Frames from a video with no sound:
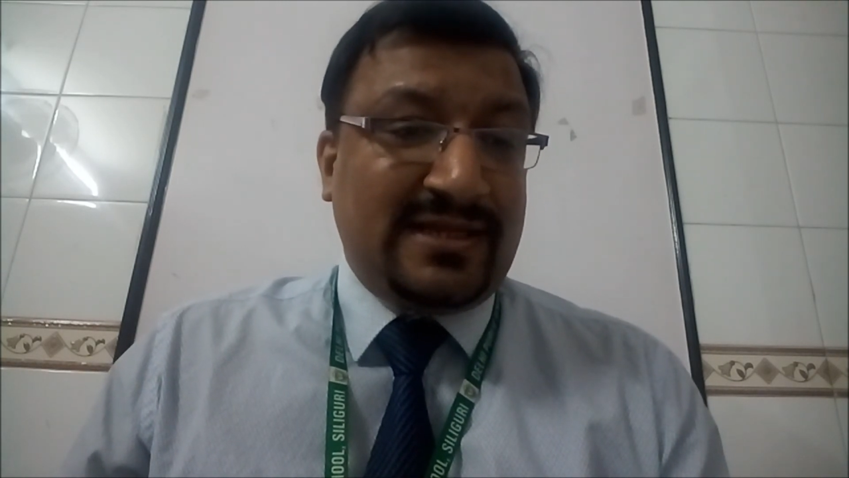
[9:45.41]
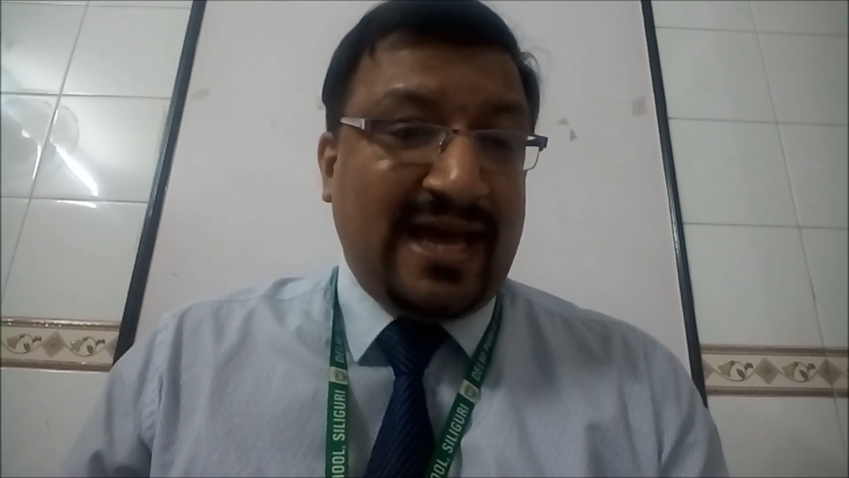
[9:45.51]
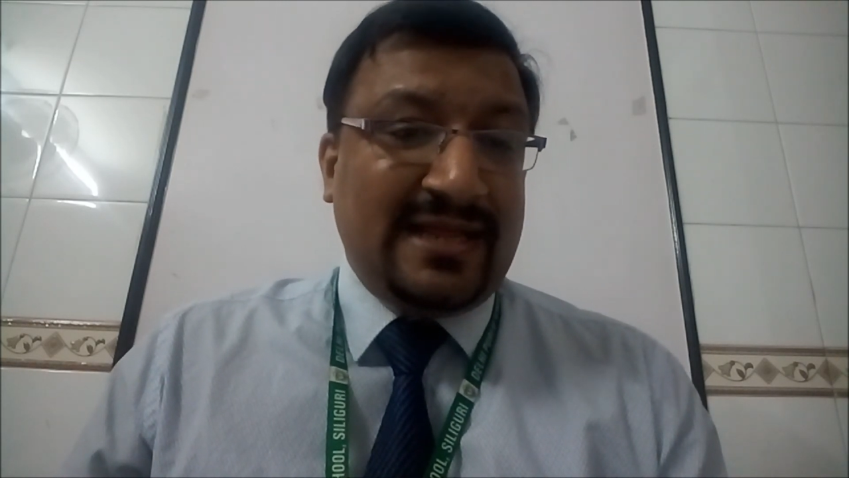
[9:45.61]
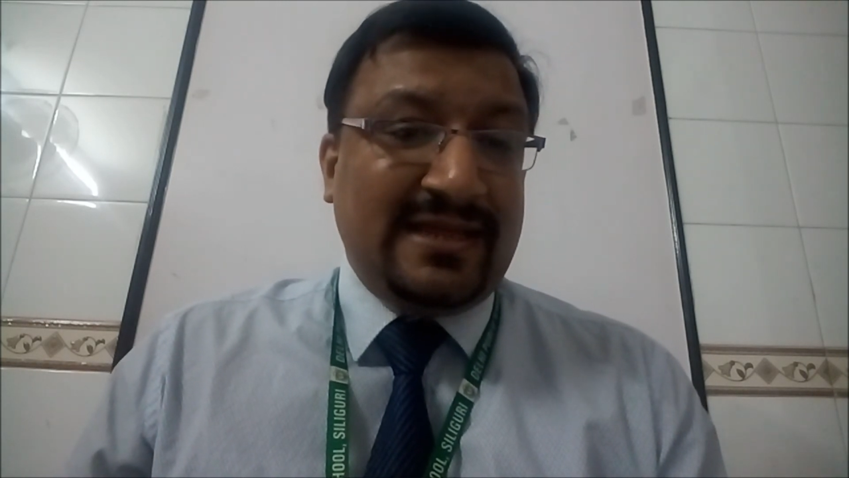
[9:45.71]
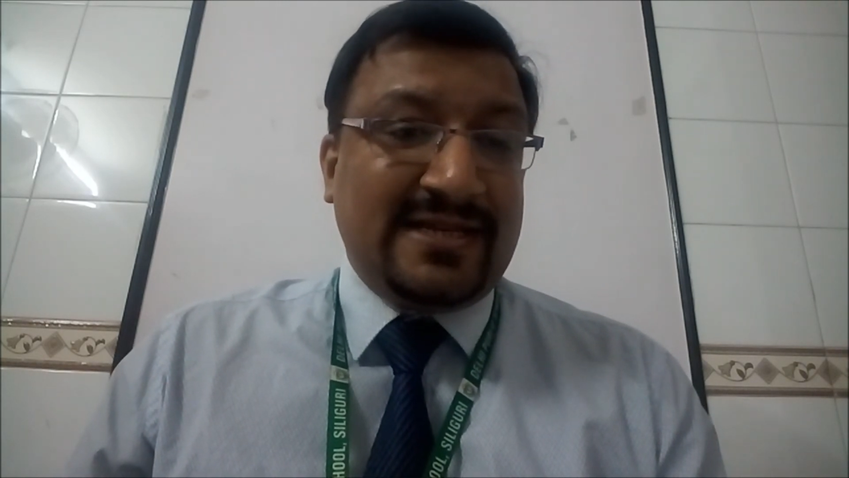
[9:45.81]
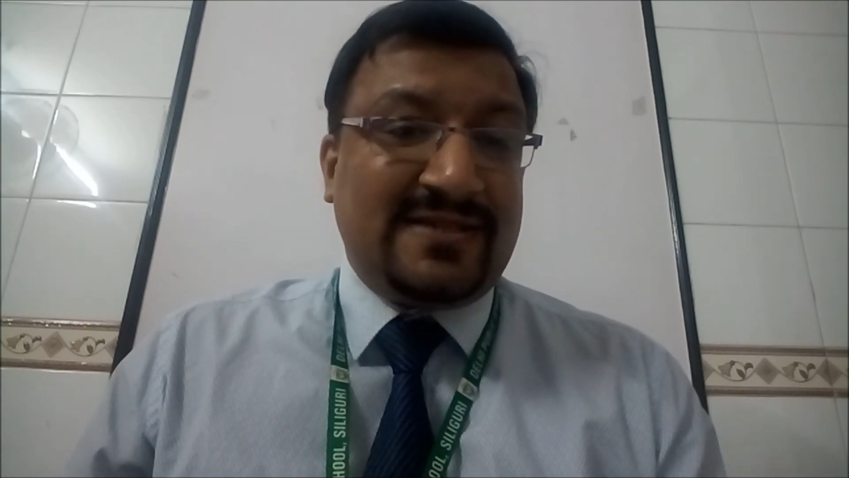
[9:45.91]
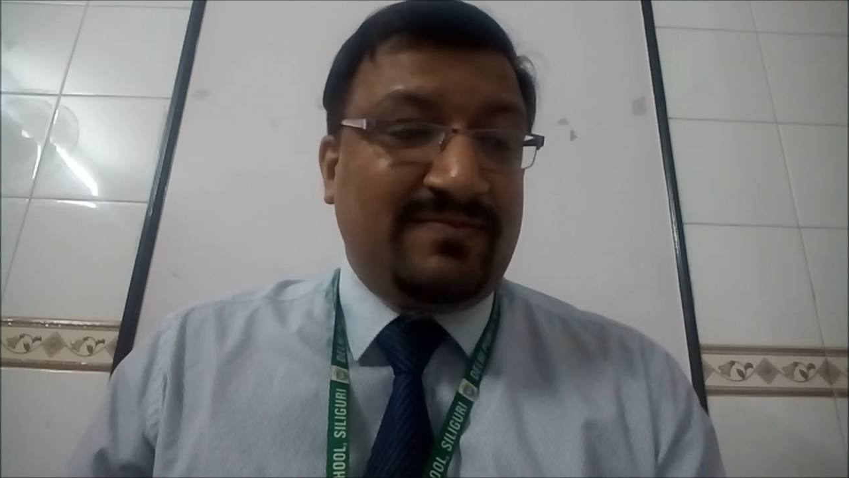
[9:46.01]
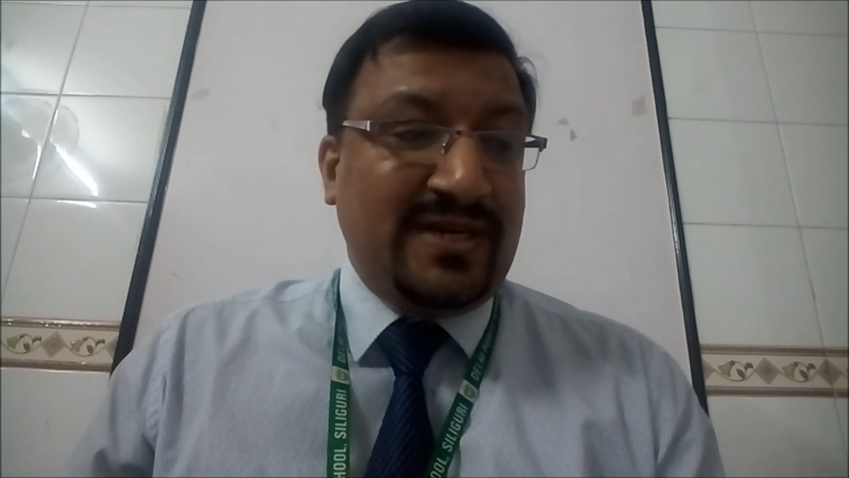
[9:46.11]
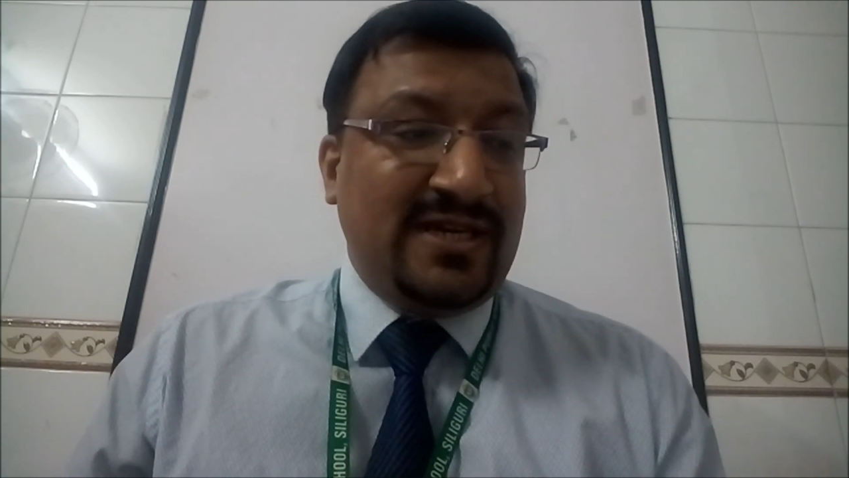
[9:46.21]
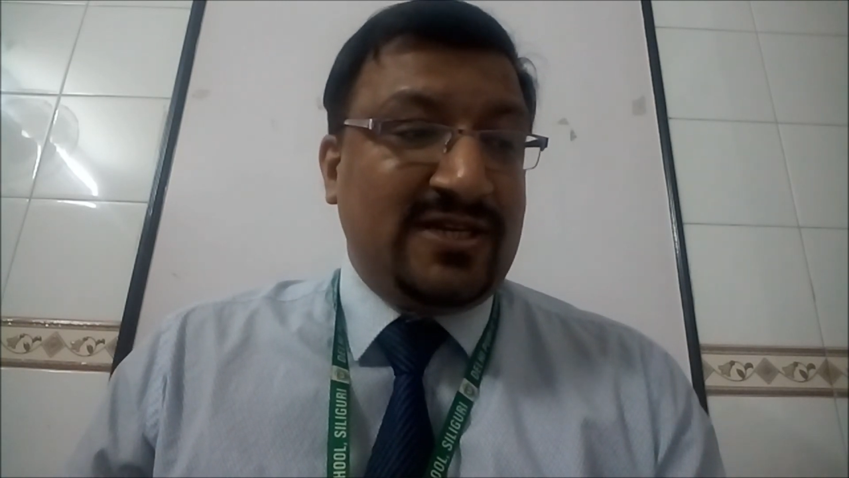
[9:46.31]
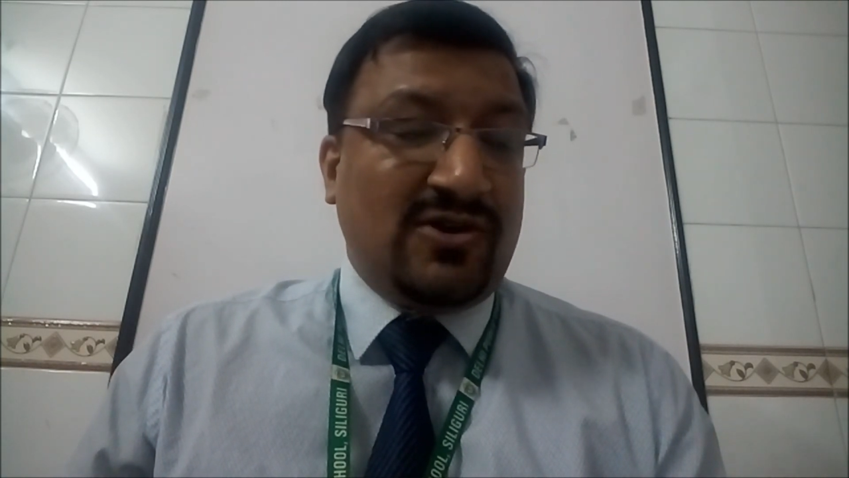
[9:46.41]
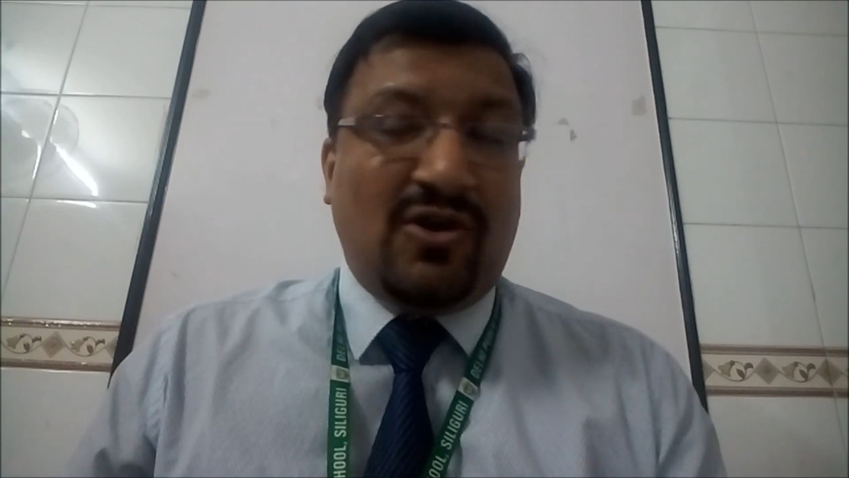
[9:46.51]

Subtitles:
than the speed